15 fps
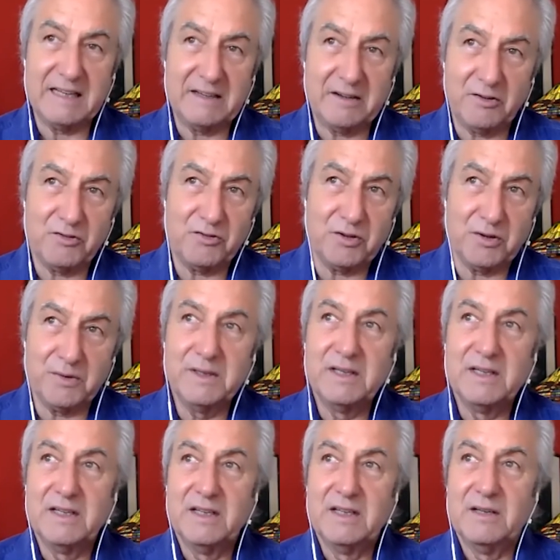And also,
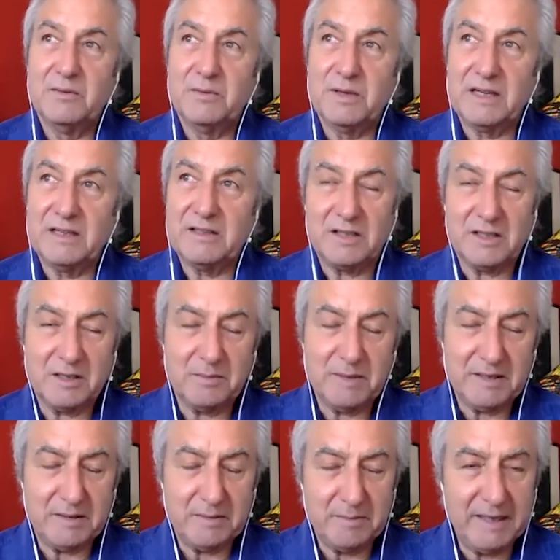when I talked
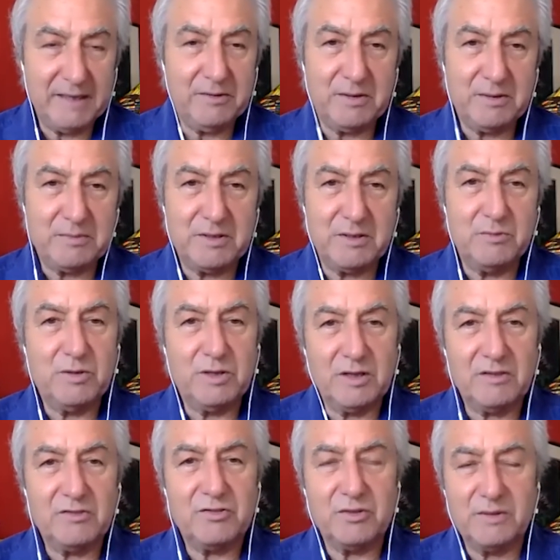about the bankruptcy, we're
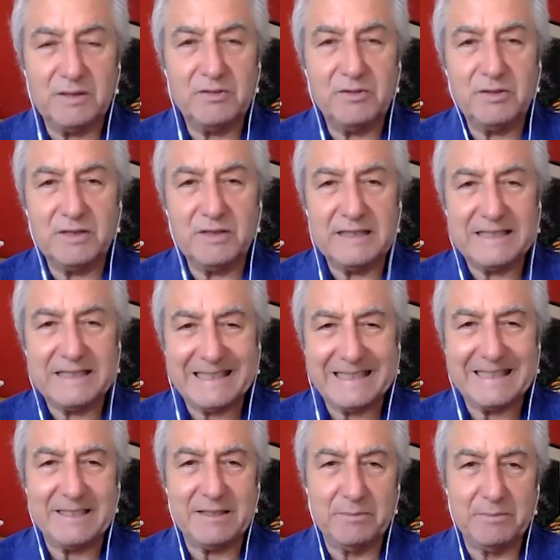also under a
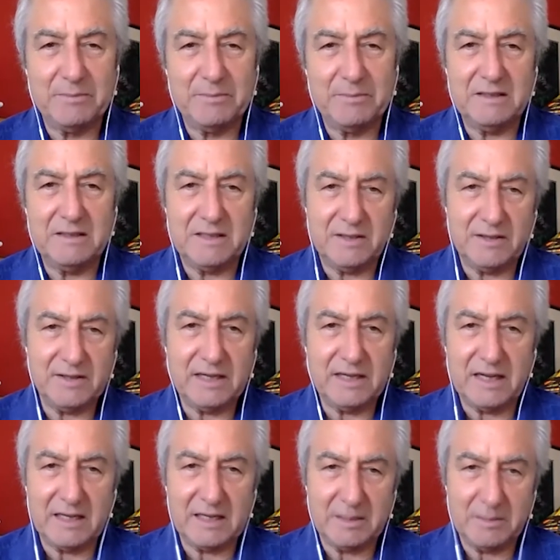system of military
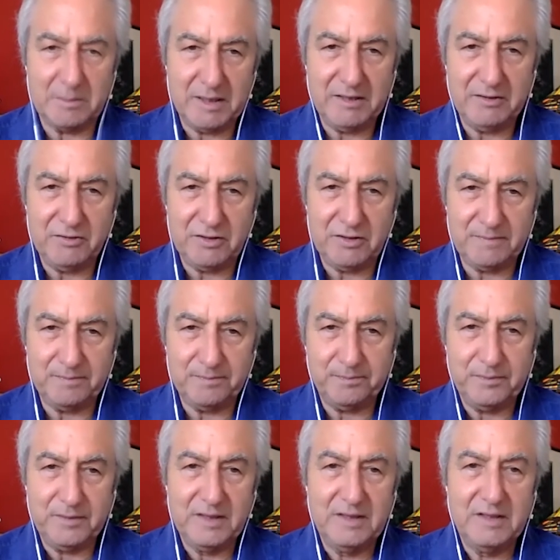occupation,
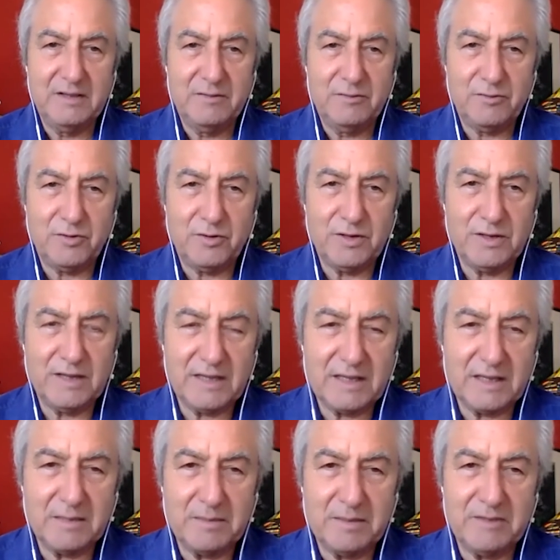foreign
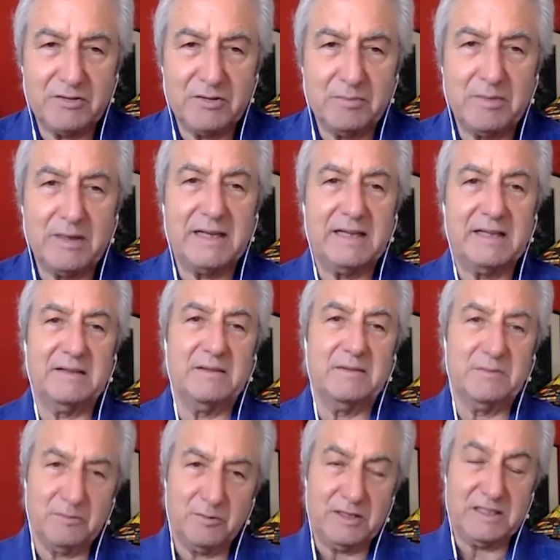occupation by
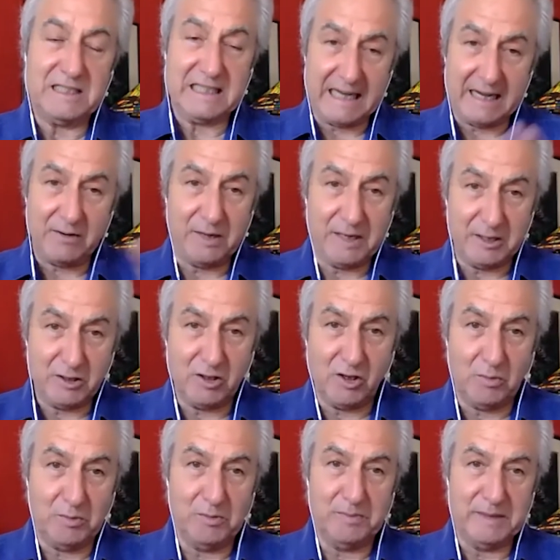what's now a
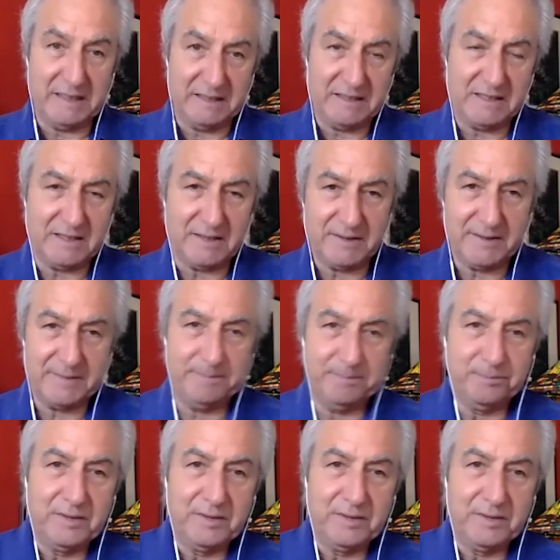global military.